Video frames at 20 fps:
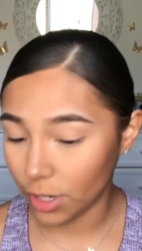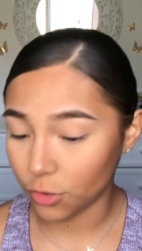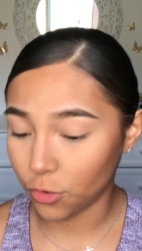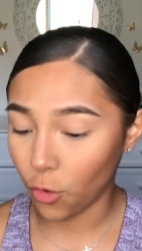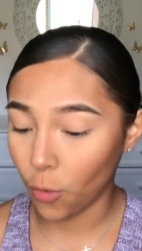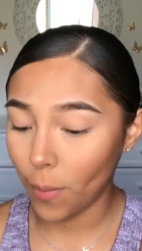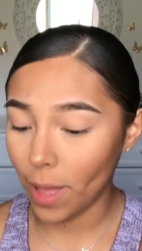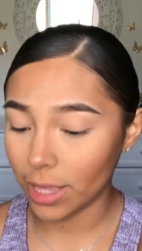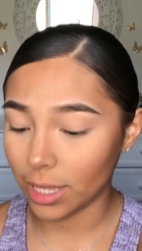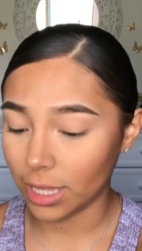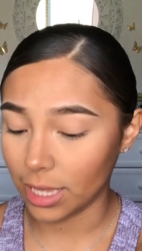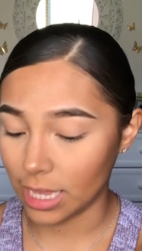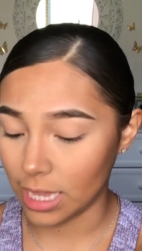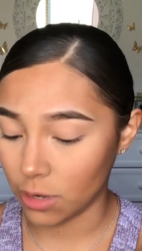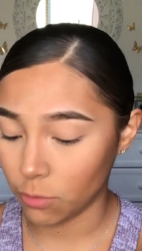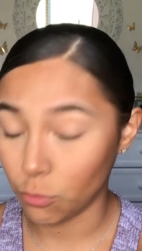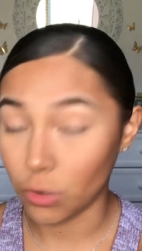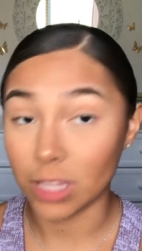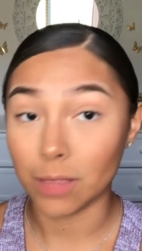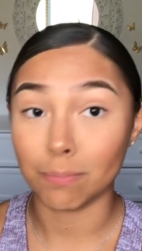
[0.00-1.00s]
go back
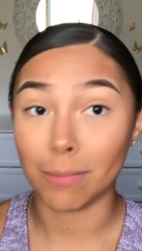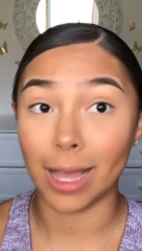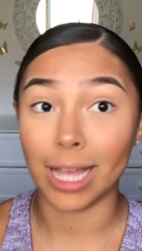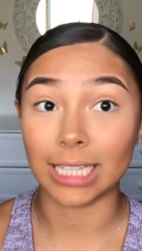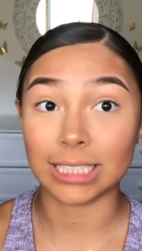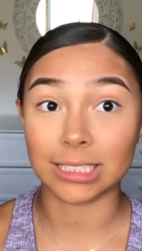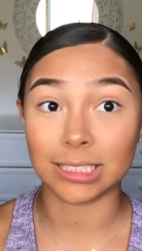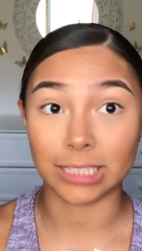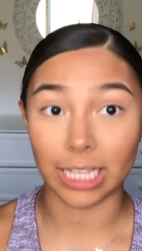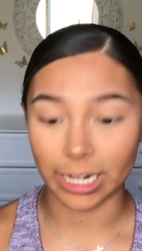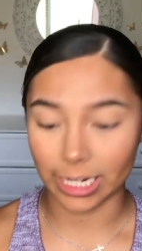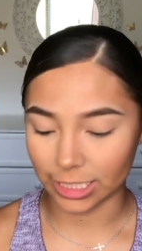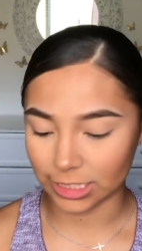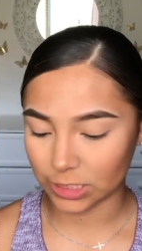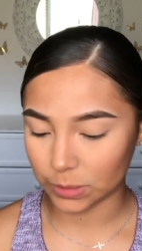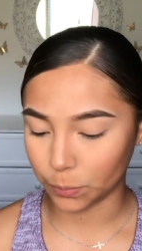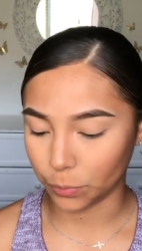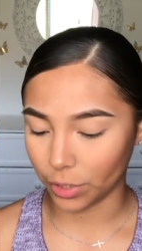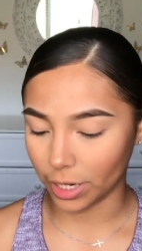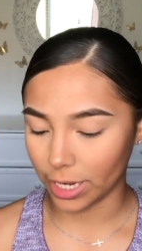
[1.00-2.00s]
in with my setting
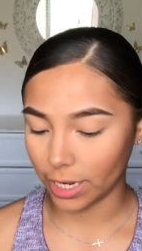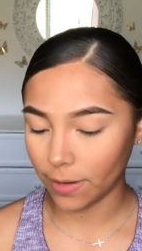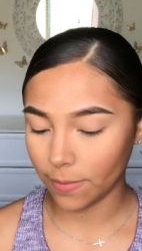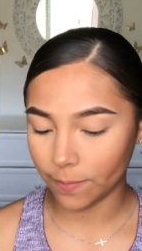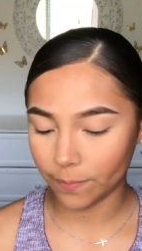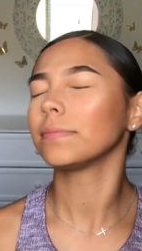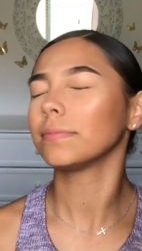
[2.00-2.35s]
spray.